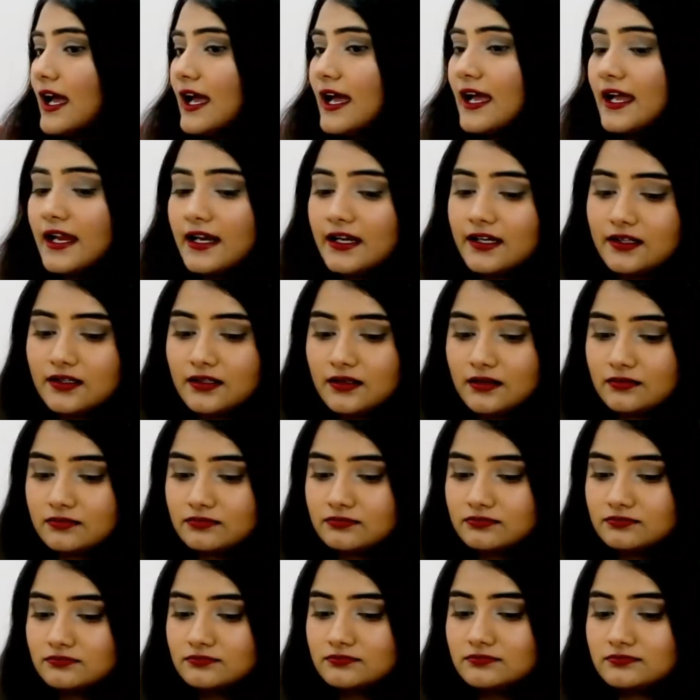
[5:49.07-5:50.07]
and
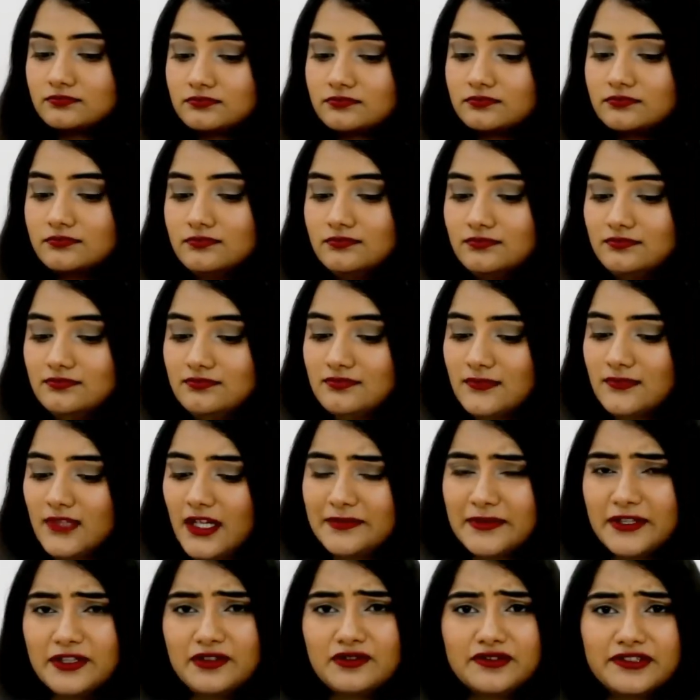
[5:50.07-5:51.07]

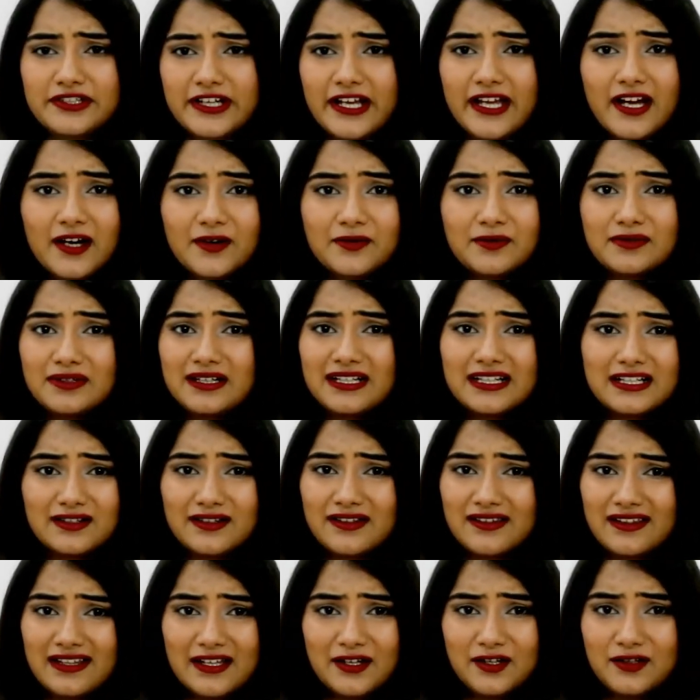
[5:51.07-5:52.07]
I'm going to try how it
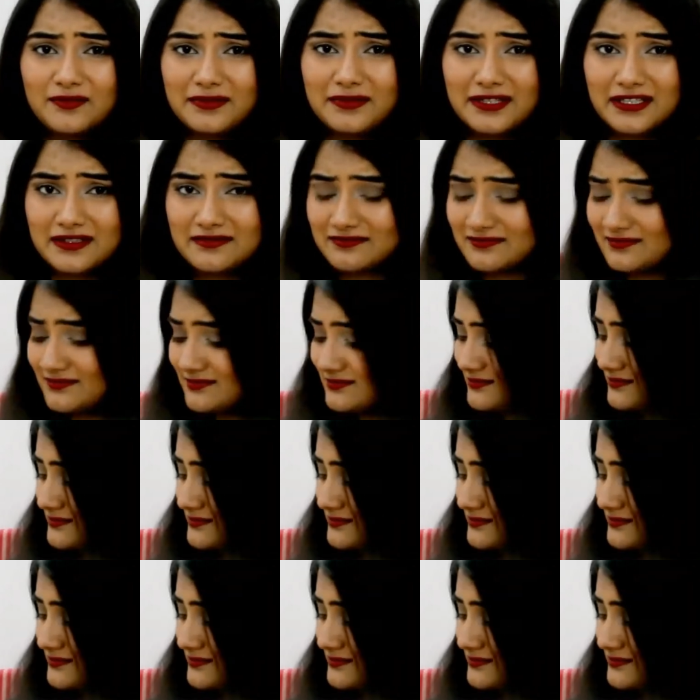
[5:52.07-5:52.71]
looks like on me.